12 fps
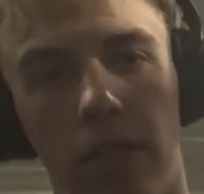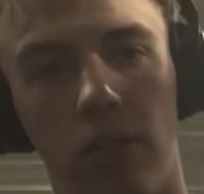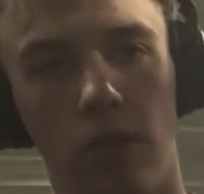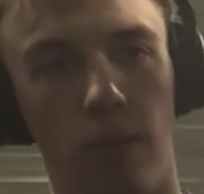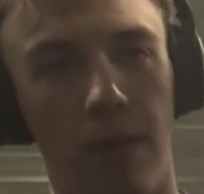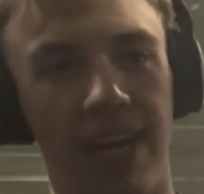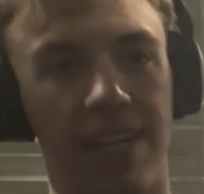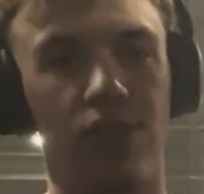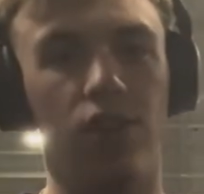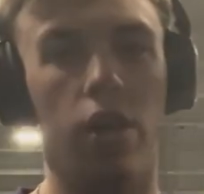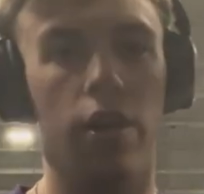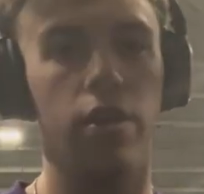So back
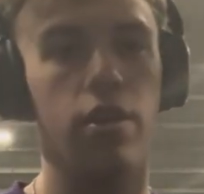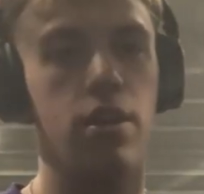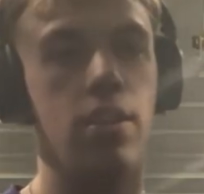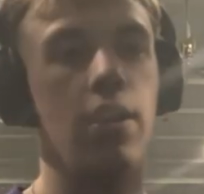is done.